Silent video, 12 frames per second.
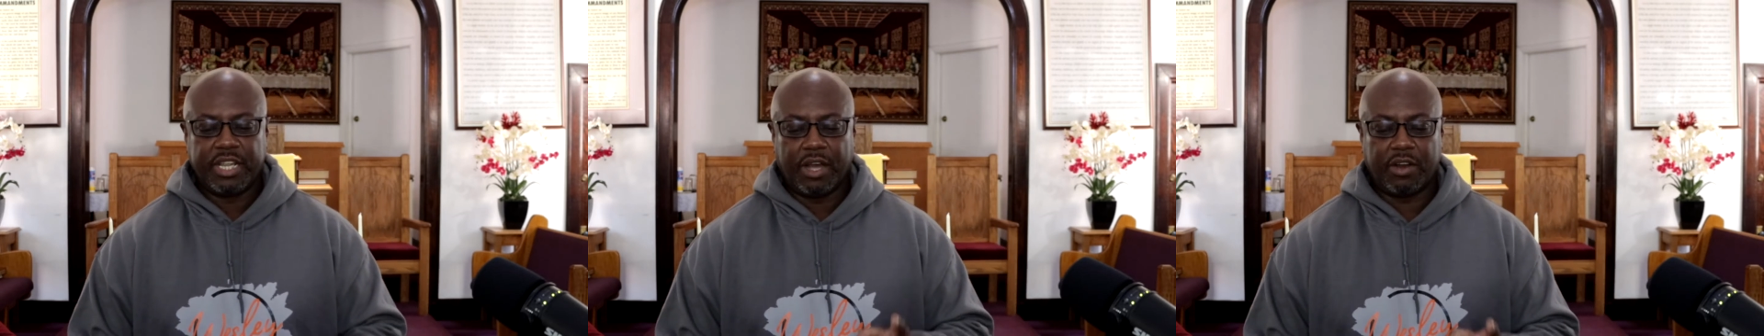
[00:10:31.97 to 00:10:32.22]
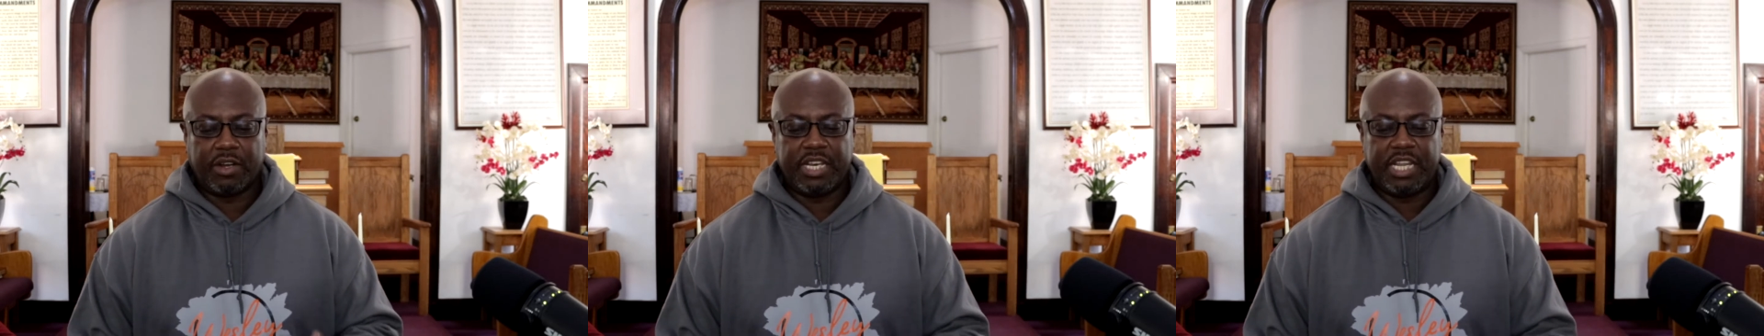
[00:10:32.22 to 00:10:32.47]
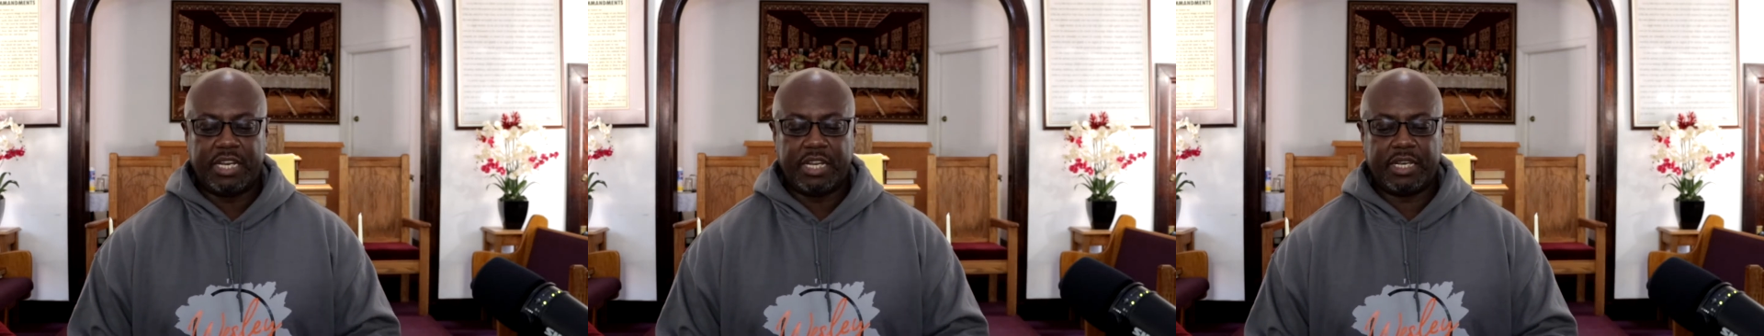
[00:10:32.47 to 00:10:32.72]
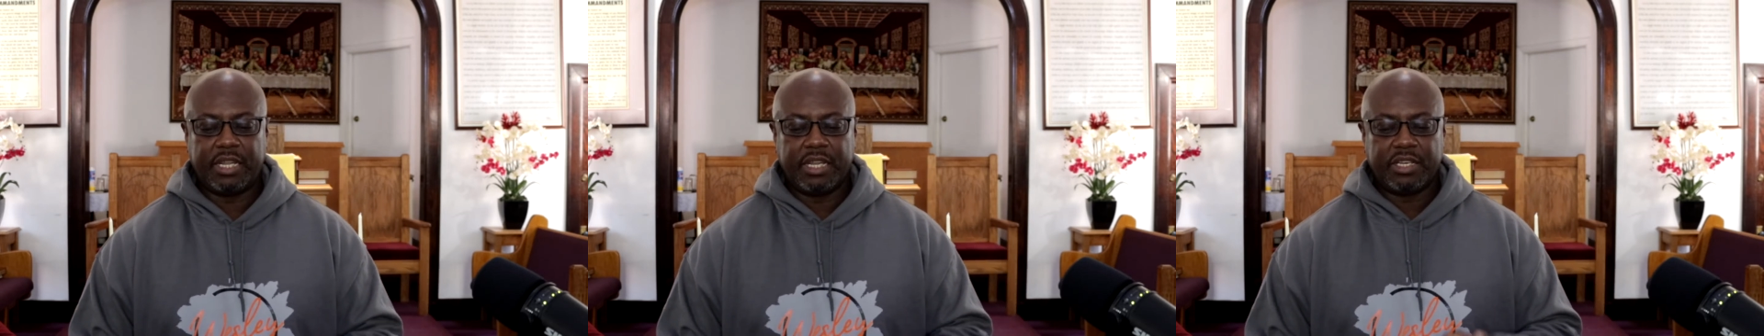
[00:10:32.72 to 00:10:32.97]
are
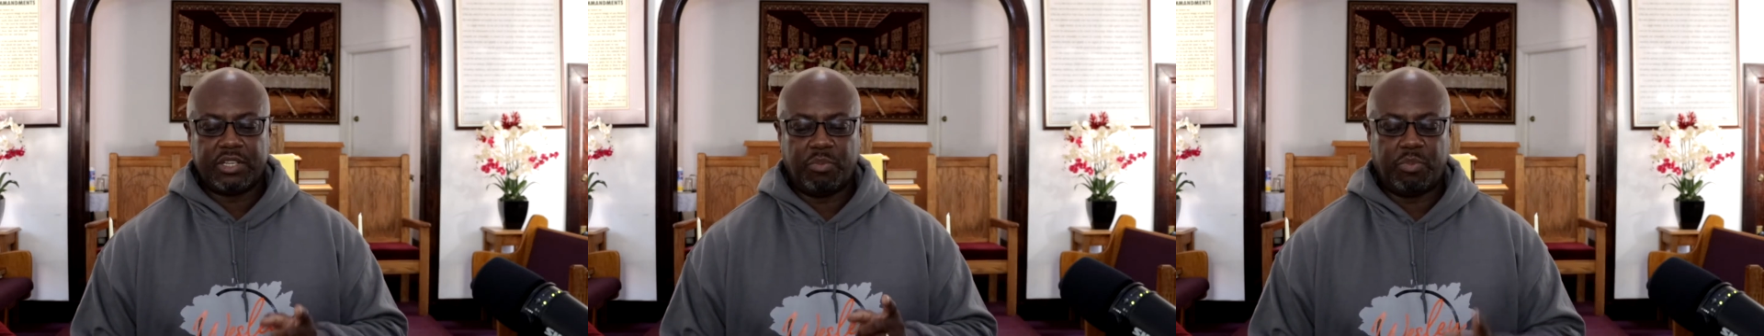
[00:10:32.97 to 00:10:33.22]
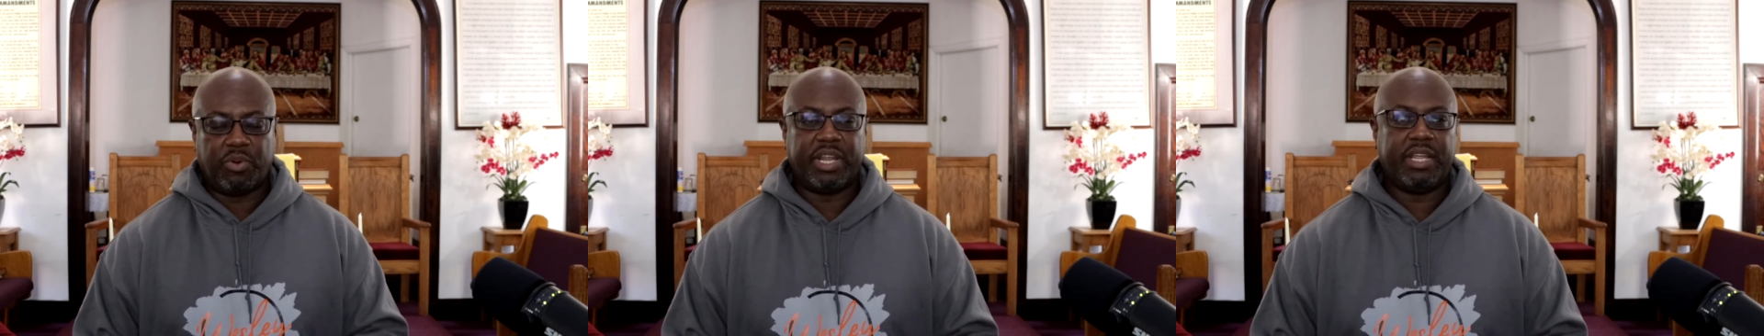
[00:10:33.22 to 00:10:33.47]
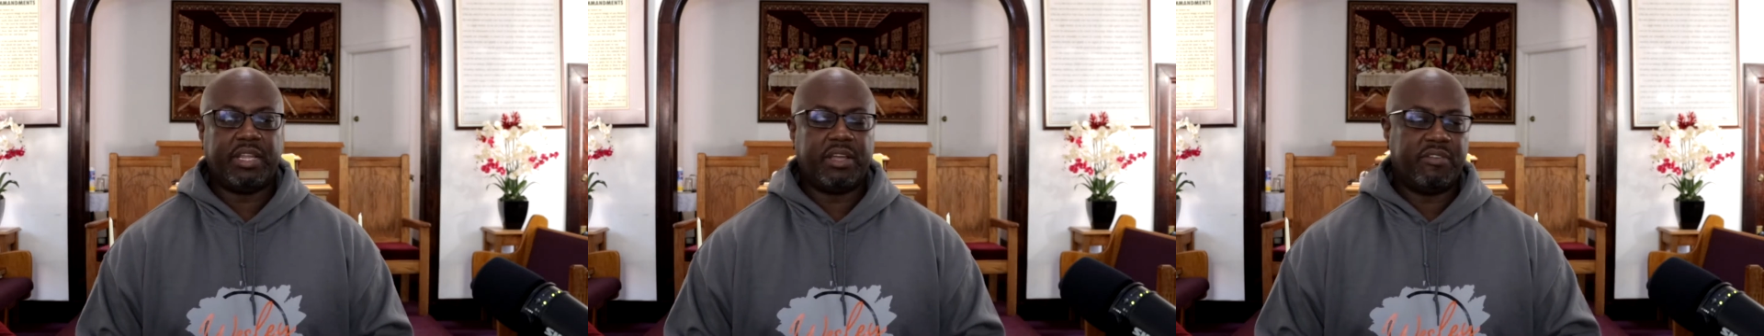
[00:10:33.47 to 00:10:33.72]
needed to bring